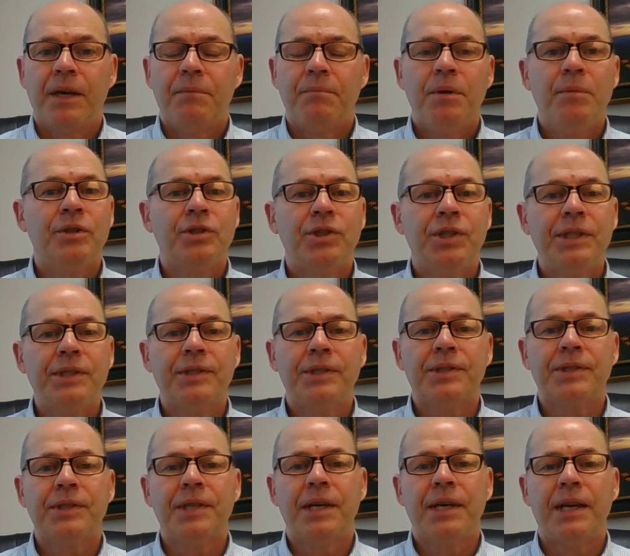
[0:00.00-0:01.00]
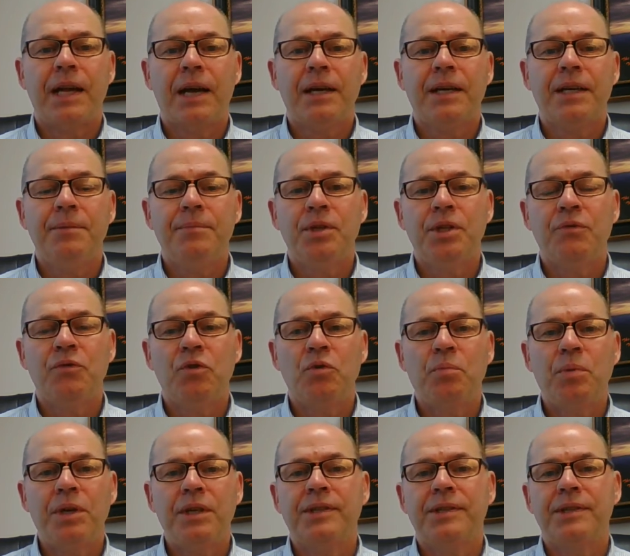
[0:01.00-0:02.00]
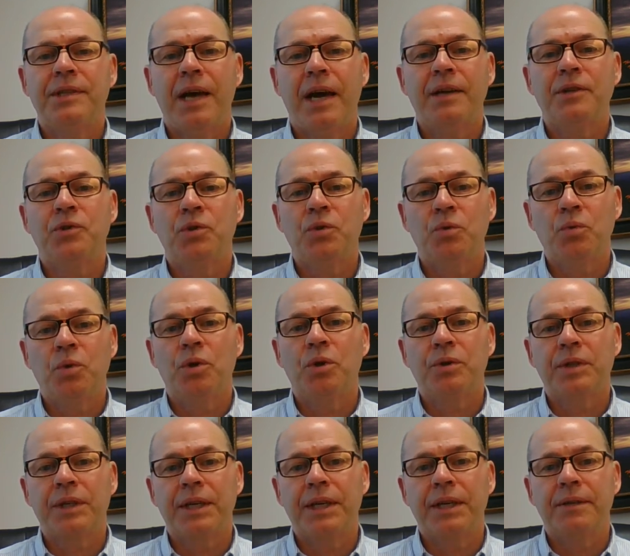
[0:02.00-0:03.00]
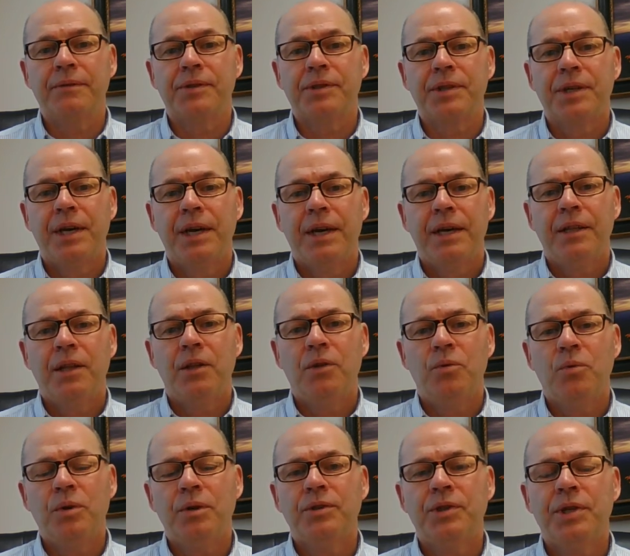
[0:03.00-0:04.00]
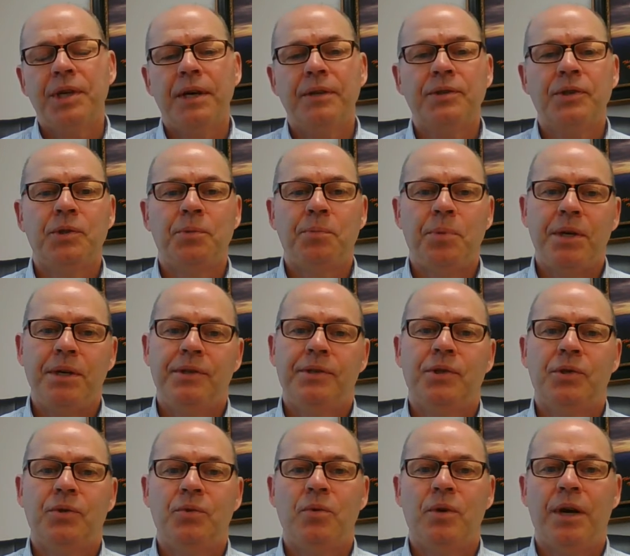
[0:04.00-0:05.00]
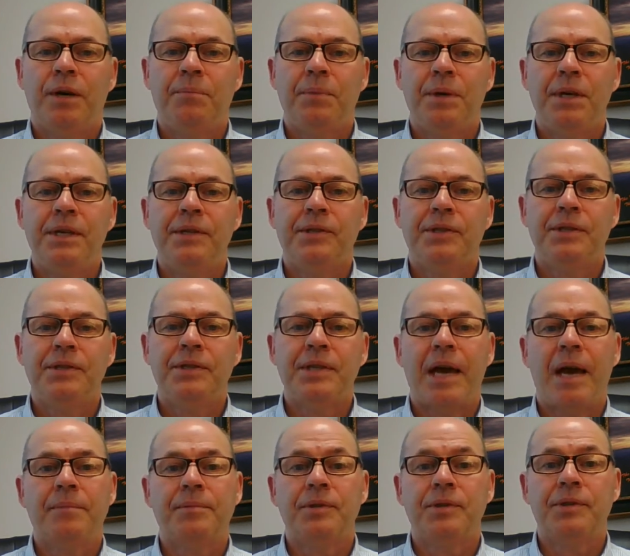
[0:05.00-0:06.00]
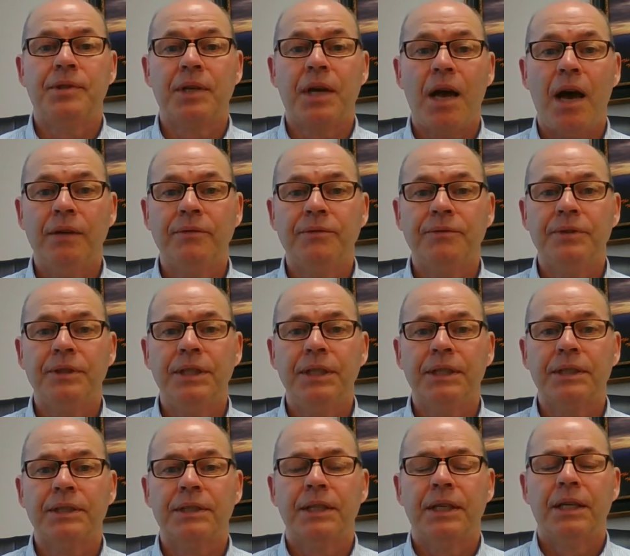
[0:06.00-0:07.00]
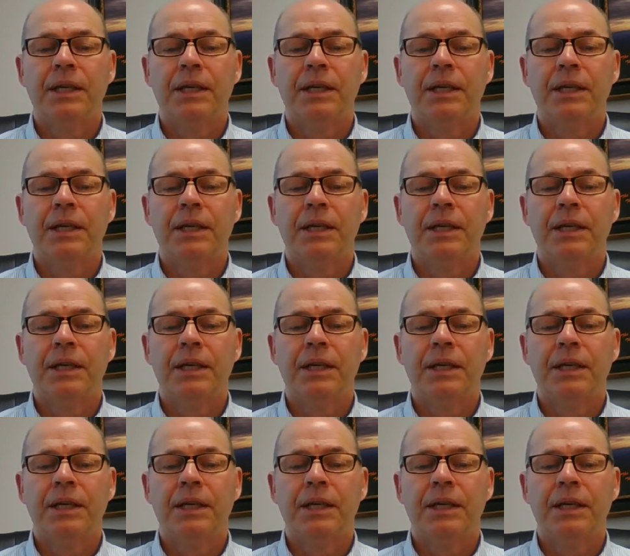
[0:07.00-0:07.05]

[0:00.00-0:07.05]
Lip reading: Remember, Jesus said, "I come to give you peace, not as the world gives." Now, the world tells us peace is what? Peace is absence of conflict.